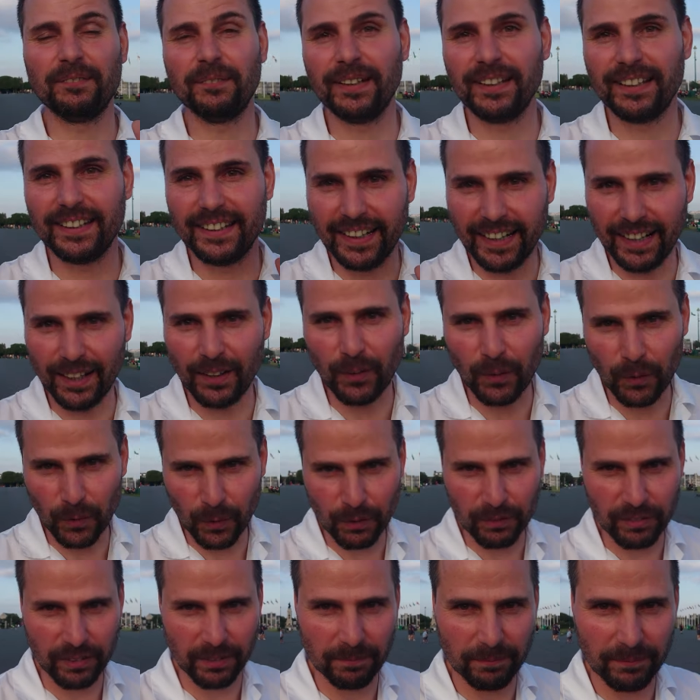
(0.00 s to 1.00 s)
Man, not all
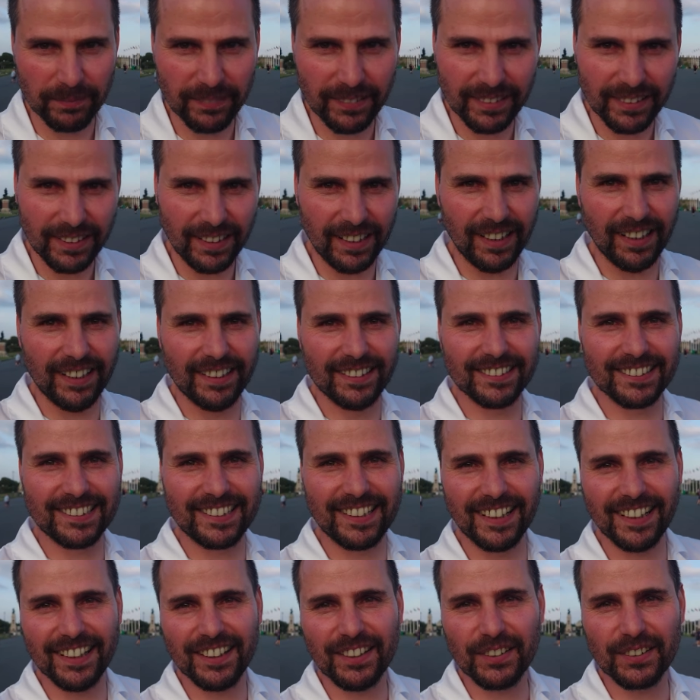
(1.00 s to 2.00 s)
of them.
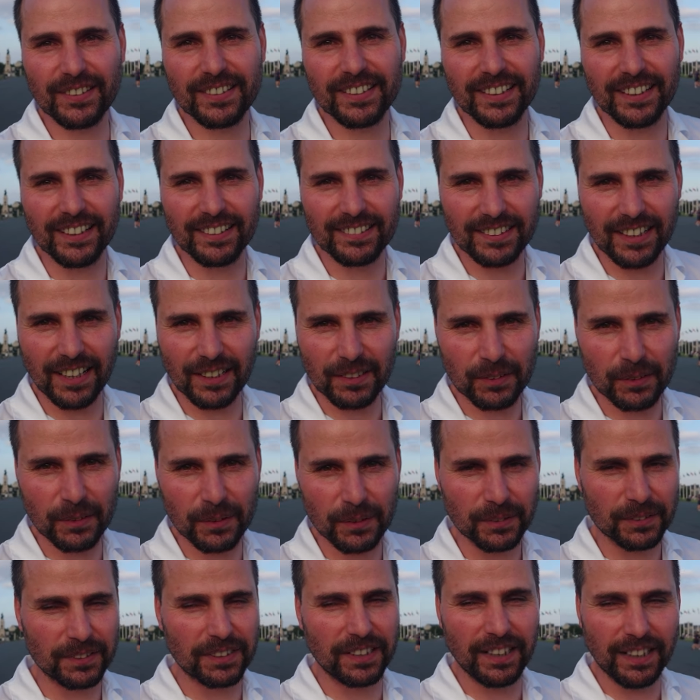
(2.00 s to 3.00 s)
Seriously,
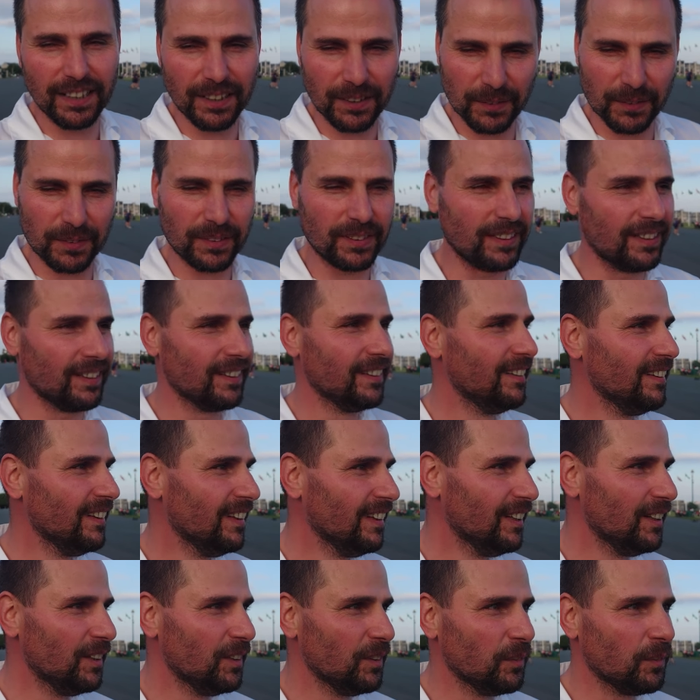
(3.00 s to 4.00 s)
Sadhguru, seriously.
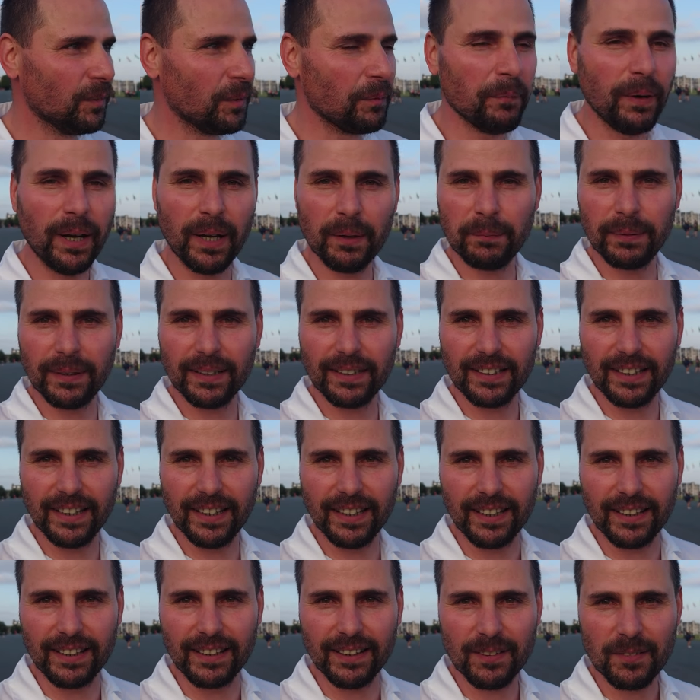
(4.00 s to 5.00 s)
We might be
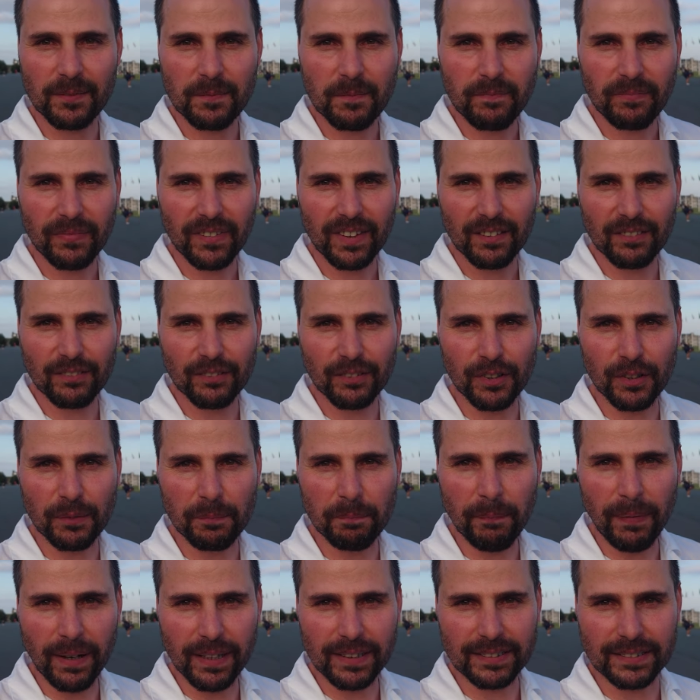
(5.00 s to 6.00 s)
there for
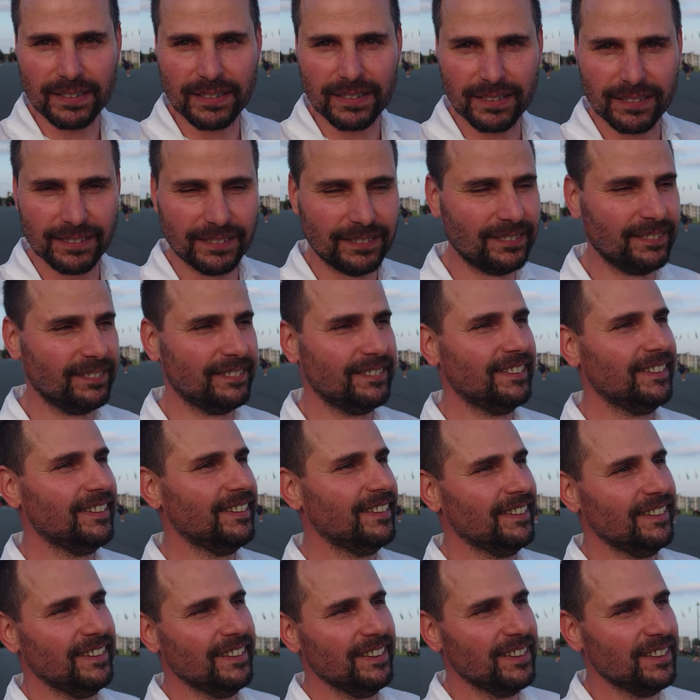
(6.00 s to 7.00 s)
months.
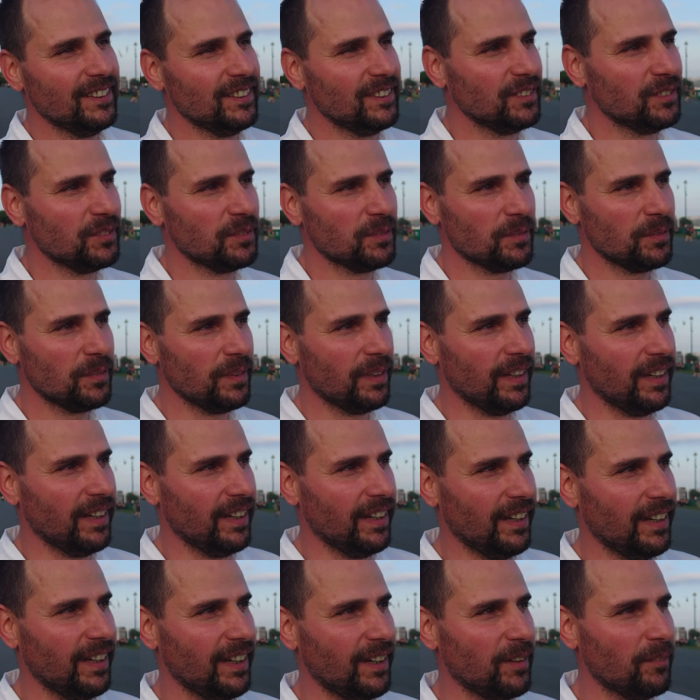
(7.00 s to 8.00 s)

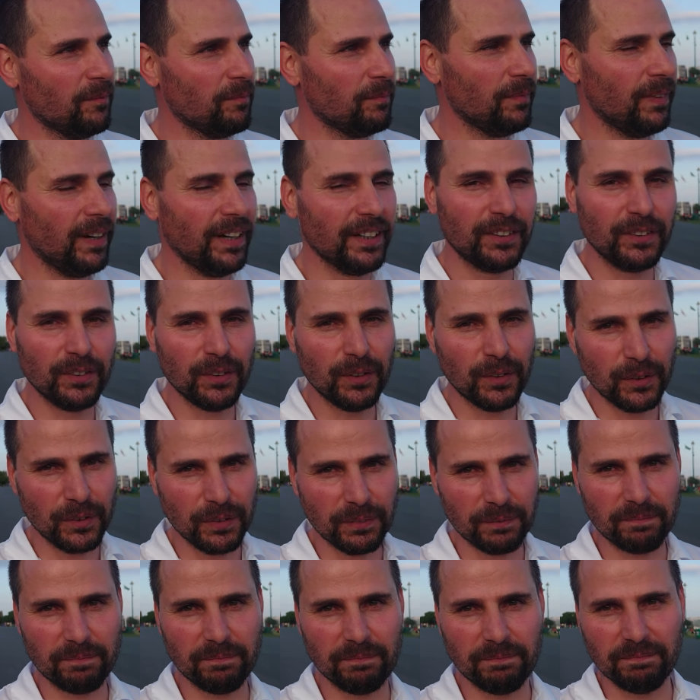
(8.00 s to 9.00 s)
I know
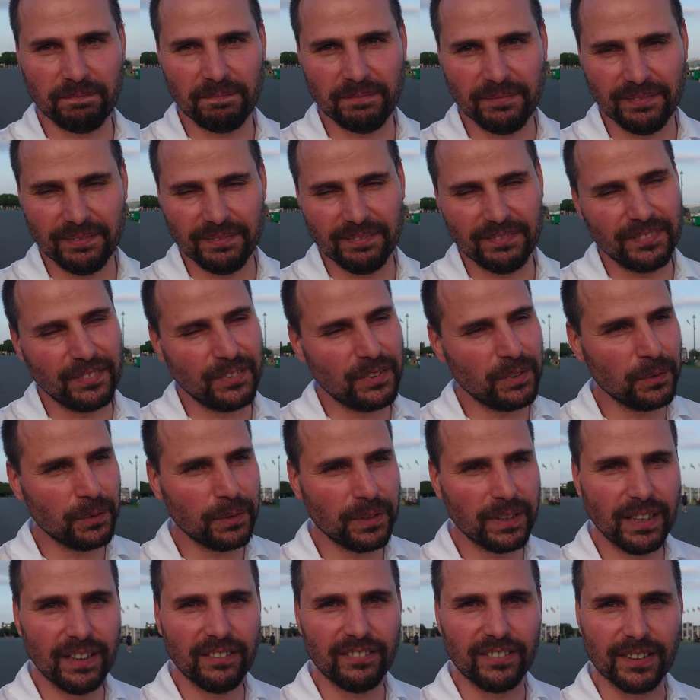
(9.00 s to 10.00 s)
you
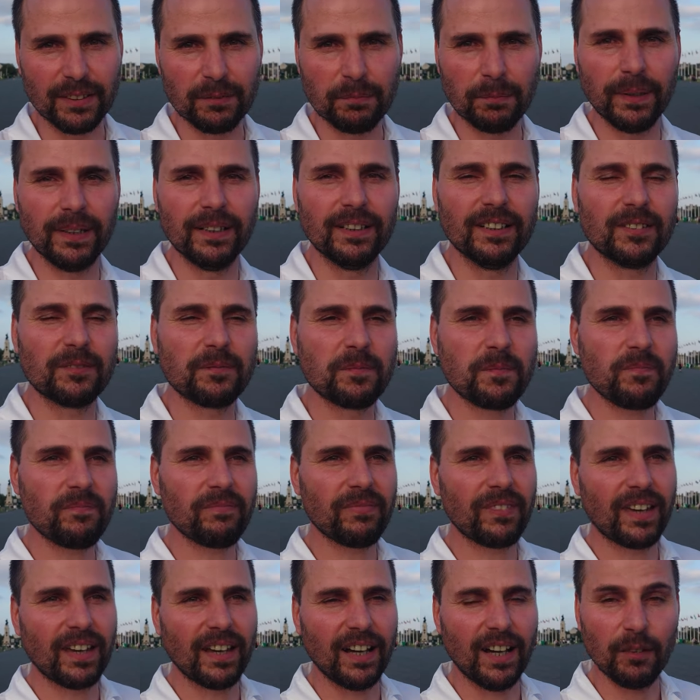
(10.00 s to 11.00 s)
would love it, but
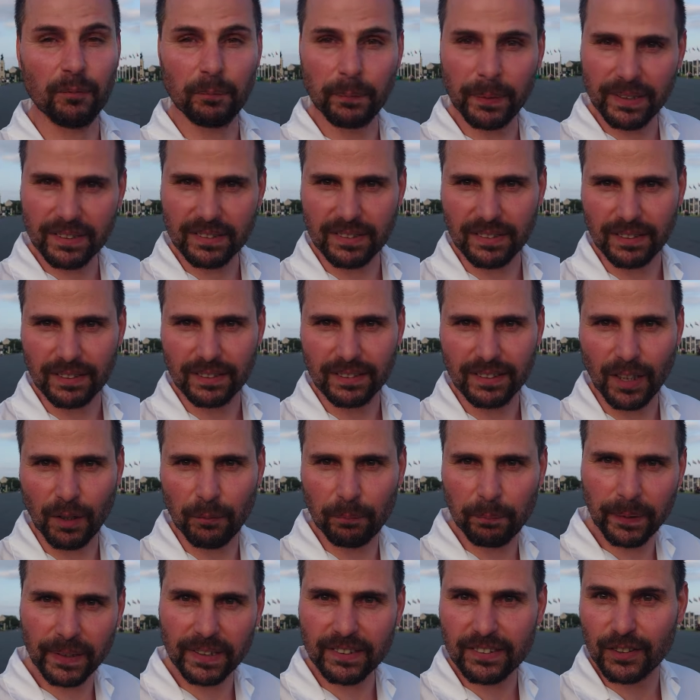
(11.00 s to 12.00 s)
I'm busy,
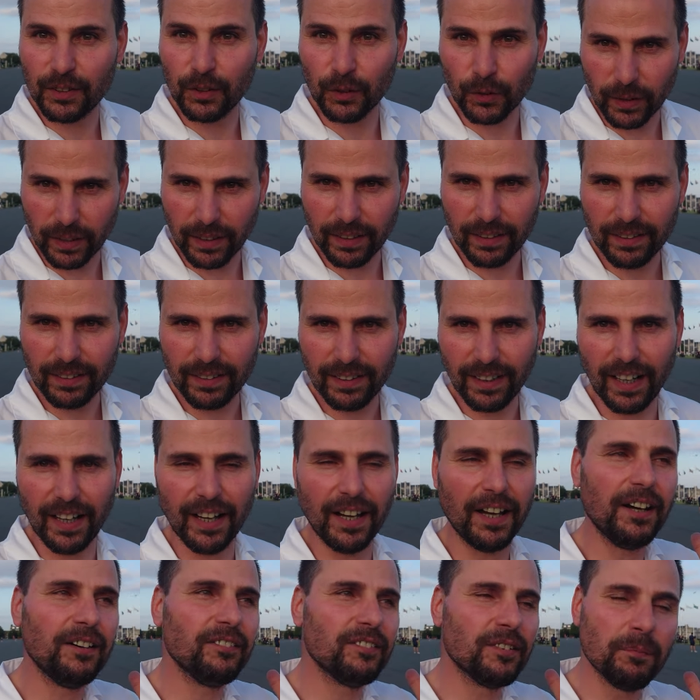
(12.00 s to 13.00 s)
okay?
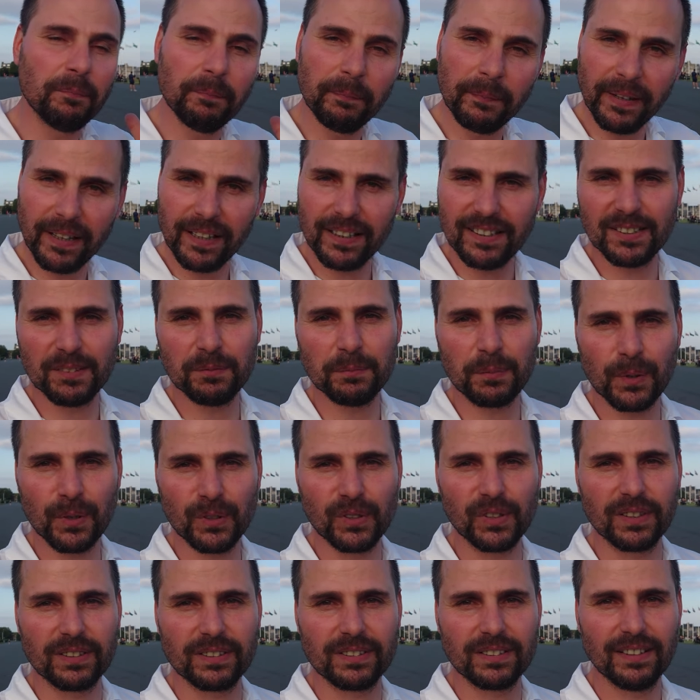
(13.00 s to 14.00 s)
I have amazing
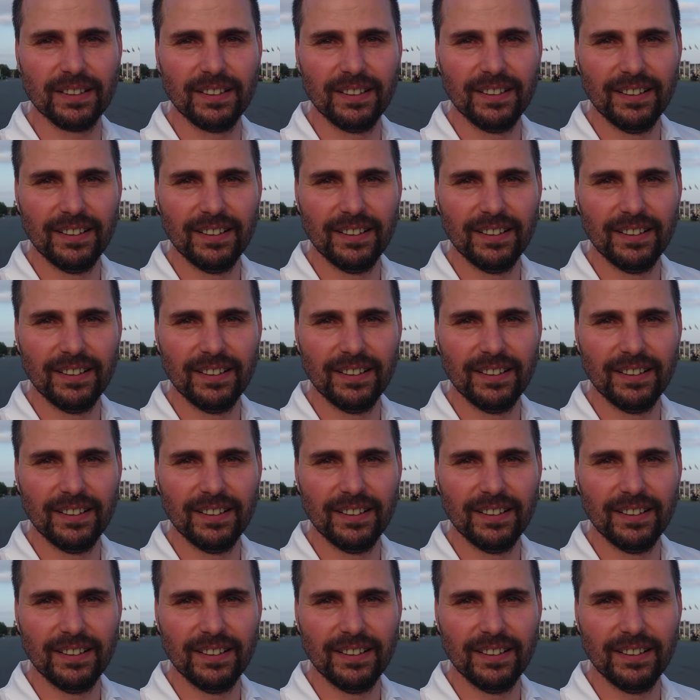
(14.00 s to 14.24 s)
projects.